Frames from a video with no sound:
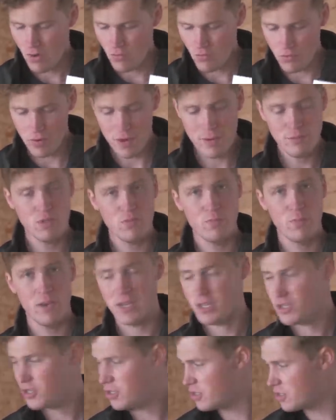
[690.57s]
Reams of
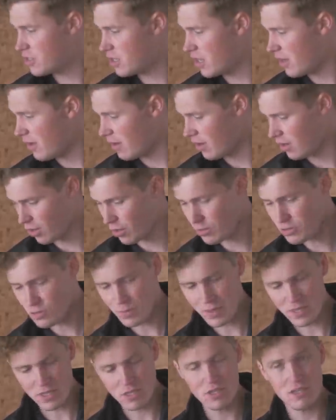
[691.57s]
pictures, loads
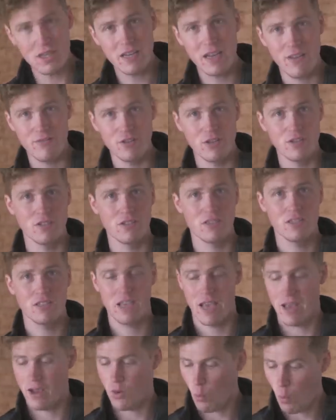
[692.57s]
of pictures and evidence
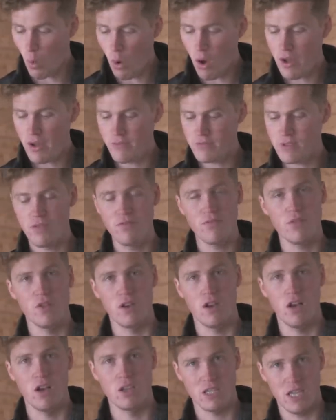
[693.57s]
saying what I have done for
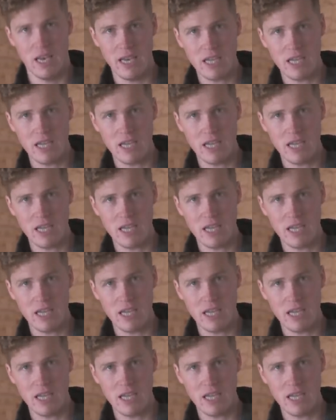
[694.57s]
the last